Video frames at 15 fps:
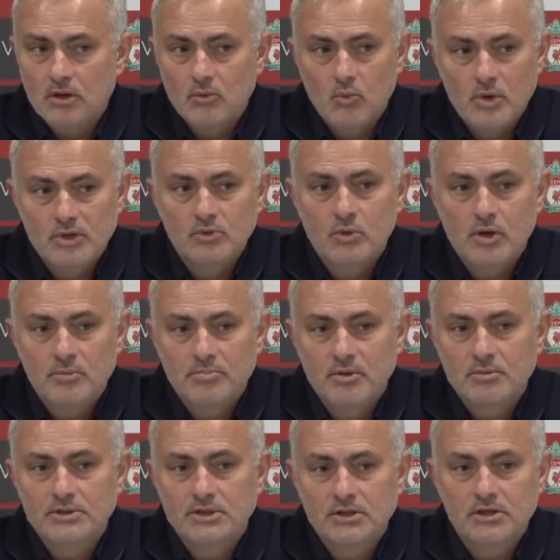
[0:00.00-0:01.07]
When you are
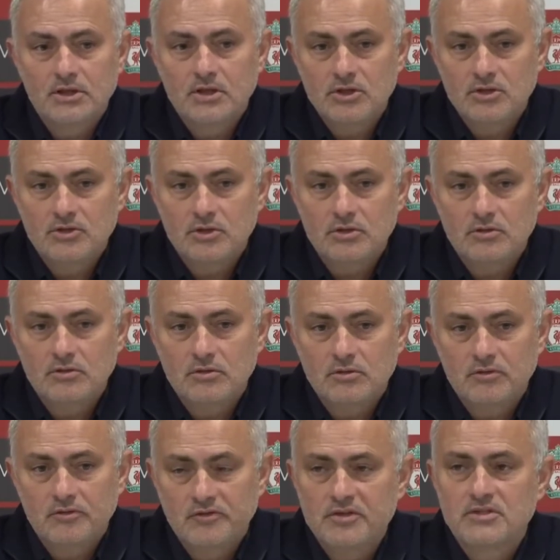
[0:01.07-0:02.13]
permanently injured,
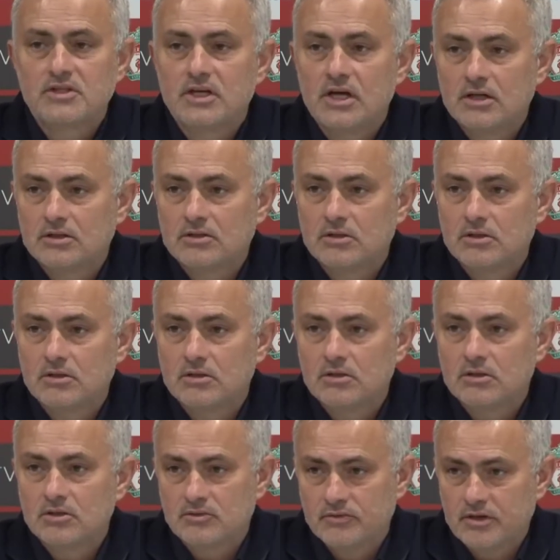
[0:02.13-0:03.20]
physicality
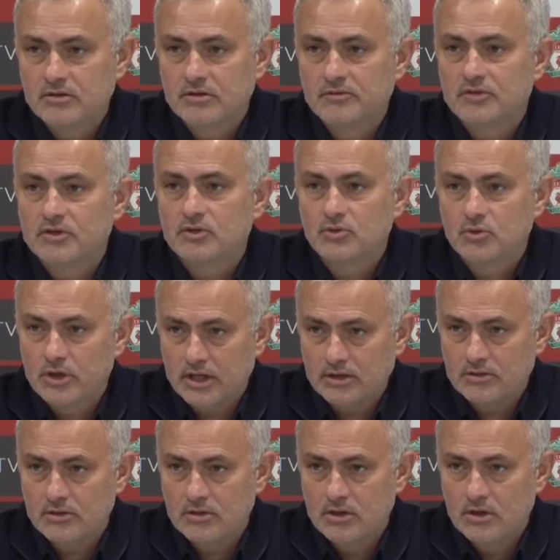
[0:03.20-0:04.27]
is very difficult to
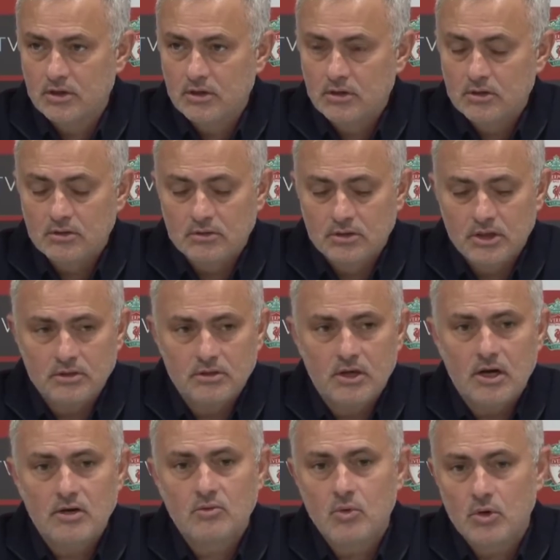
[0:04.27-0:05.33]
get. Then there
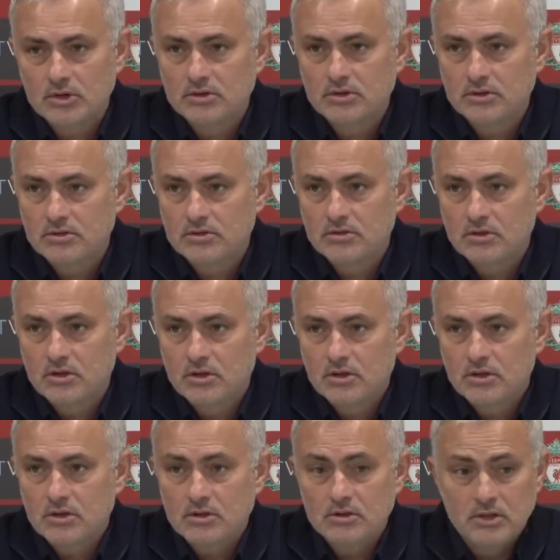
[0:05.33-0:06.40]
are qualities
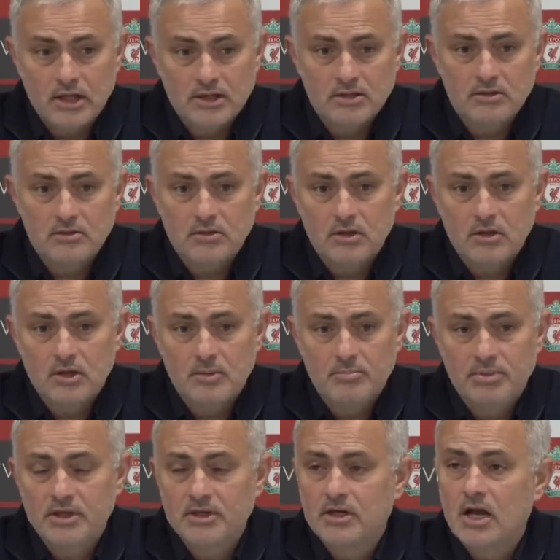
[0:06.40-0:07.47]
that a
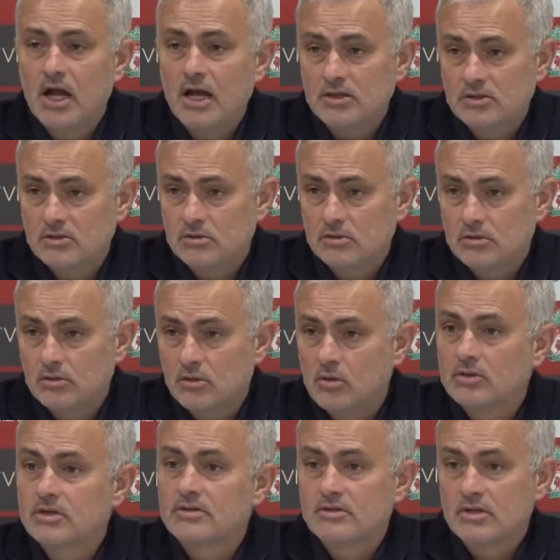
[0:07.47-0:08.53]
player has
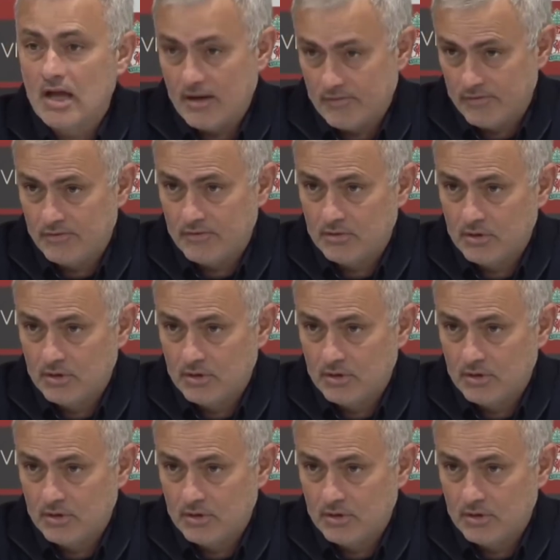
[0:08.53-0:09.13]
or doesn't have.